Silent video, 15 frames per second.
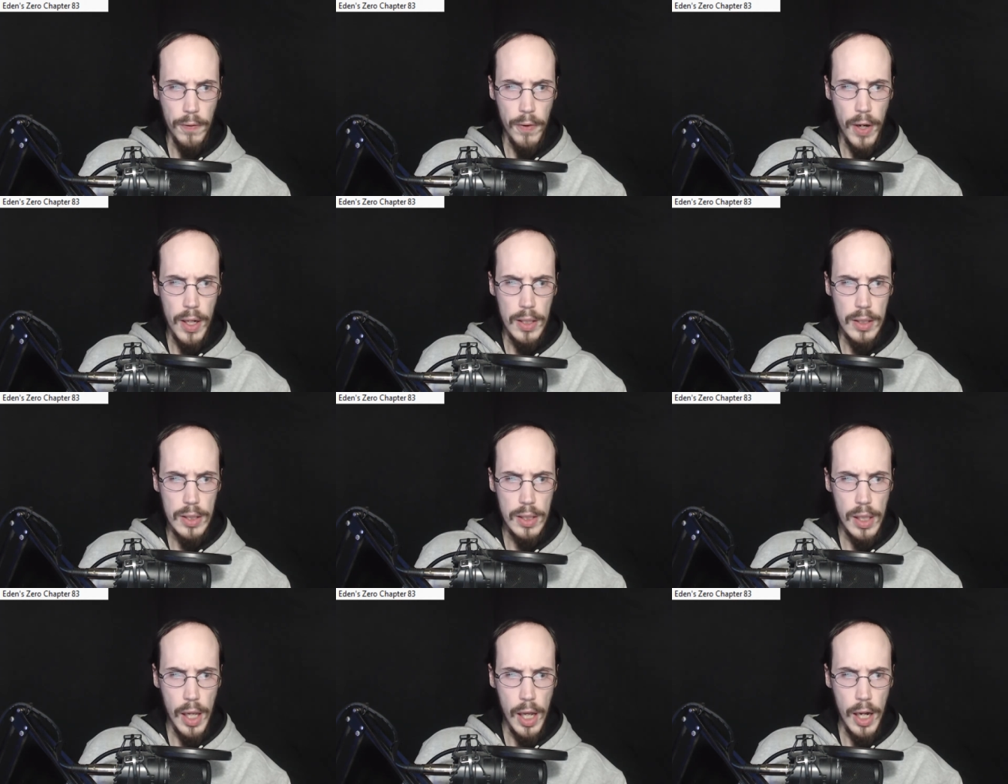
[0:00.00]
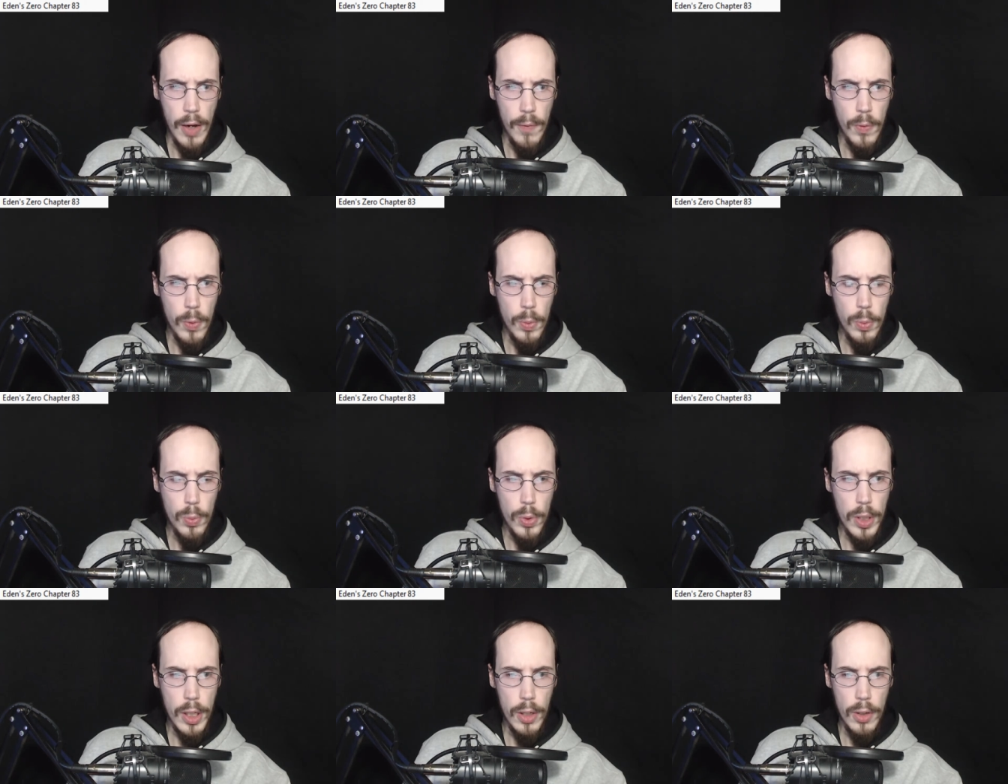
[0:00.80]
friends. And
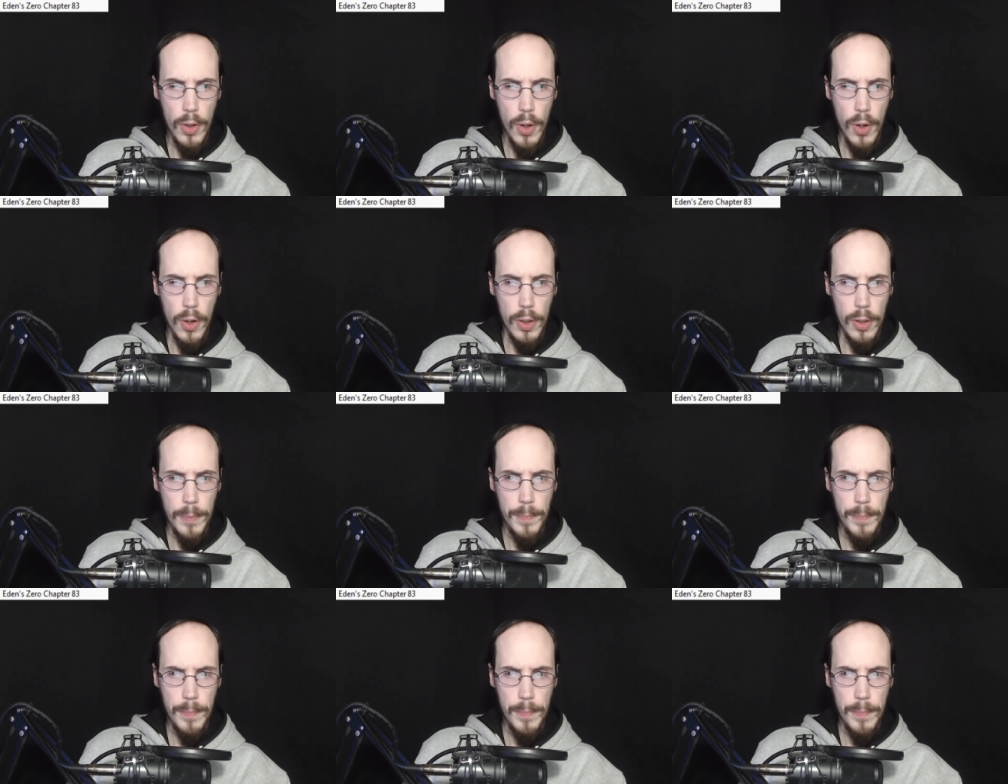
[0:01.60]
everyone get along.